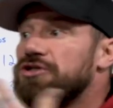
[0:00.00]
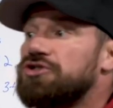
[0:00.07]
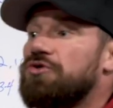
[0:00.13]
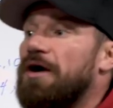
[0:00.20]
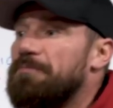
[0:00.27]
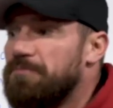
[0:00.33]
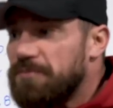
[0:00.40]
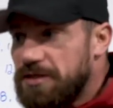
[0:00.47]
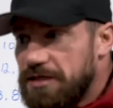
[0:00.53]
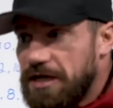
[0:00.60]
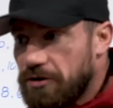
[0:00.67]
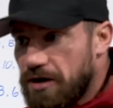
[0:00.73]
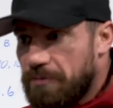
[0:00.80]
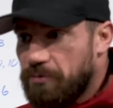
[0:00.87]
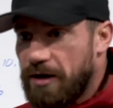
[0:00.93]
So I'm
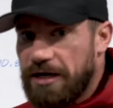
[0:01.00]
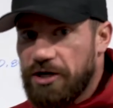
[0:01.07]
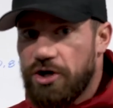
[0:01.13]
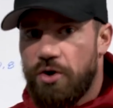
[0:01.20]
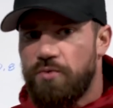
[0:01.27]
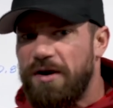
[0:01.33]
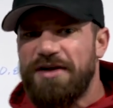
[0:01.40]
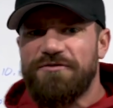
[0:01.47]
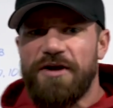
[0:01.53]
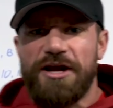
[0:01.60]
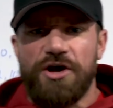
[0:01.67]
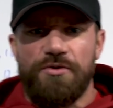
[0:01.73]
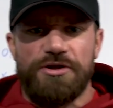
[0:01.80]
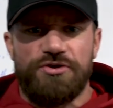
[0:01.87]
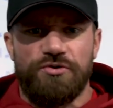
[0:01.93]
geared up, ready to go. Whenever I
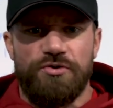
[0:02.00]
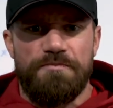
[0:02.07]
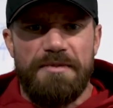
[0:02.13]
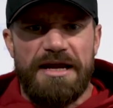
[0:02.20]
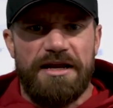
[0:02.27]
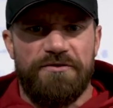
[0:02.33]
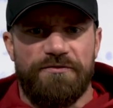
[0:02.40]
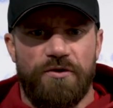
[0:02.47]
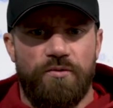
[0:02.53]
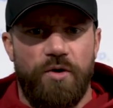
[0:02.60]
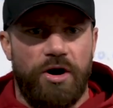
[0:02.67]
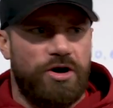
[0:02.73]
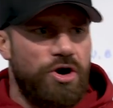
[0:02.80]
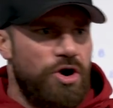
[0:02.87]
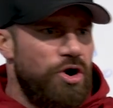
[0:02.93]
go into a meeting for
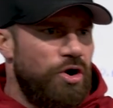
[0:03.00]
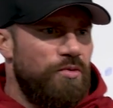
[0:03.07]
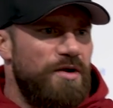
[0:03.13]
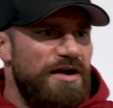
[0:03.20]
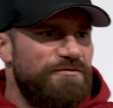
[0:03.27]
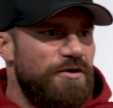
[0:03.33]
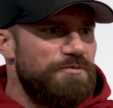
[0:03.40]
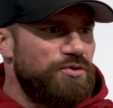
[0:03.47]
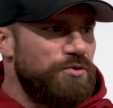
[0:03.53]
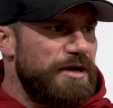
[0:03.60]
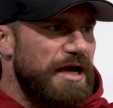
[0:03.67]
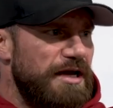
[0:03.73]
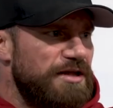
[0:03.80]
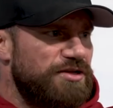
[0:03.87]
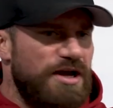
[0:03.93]
work, or whenever I'm
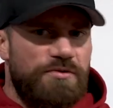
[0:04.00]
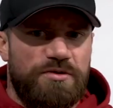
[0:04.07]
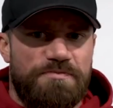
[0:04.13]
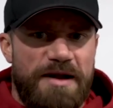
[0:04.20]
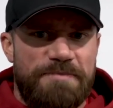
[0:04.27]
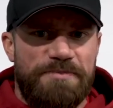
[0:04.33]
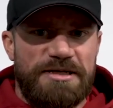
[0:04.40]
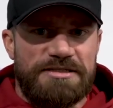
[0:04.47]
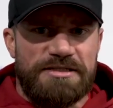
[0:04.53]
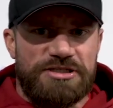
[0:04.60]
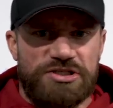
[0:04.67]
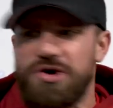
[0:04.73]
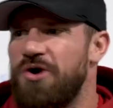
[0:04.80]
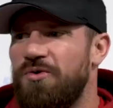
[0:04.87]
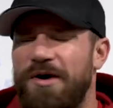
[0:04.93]
doing anything with my
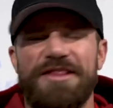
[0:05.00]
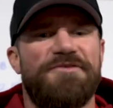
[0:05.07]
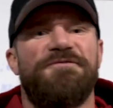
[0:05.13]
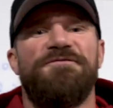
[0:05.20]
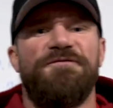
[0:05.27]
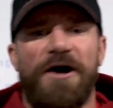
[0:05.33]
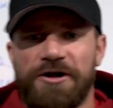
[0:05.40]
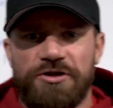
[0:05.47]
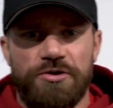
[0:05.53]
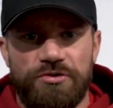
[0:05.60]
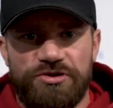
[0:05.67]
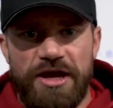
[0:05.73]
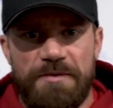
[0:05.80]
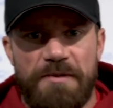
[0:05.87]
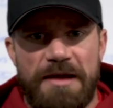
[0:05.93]
businesses, why the fuck do you
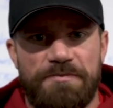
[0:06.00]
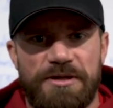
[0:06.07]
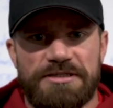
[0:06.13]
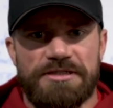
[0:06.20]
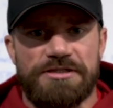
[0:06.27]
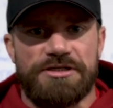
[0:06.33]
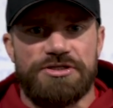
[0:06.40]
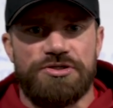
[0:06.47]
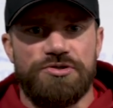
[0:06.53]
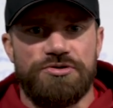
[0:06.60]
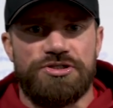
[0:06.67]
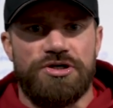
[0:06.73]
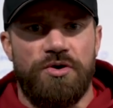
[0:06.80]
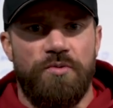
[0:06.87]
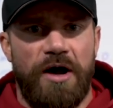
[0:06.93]
think my businesses do
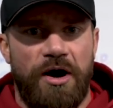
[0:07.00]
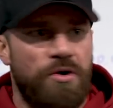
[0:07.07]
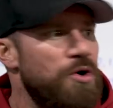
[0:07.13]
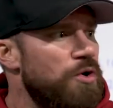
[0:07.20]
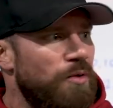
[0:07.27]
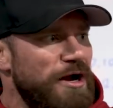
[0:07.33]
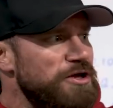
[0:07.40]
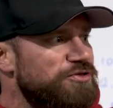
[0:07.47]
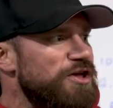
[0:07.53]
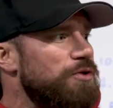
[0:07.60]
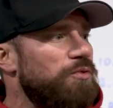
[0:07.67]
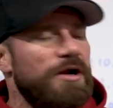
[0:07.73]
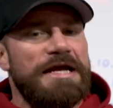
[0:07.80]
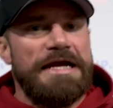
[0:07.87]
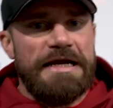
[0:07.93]
so well? Why do you
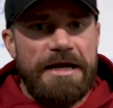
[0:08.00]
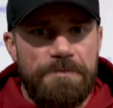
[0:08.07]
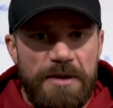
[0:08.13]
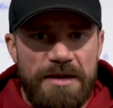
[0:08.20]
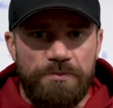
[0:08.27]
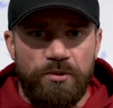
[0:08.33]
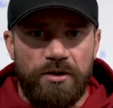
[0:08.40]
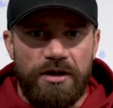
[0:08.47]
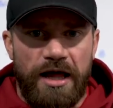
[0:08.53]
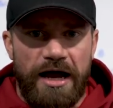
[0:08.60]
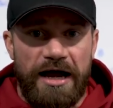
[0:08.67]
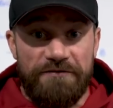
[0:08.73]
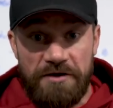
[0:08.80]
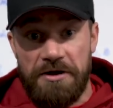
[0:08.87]
think we're eating people alive?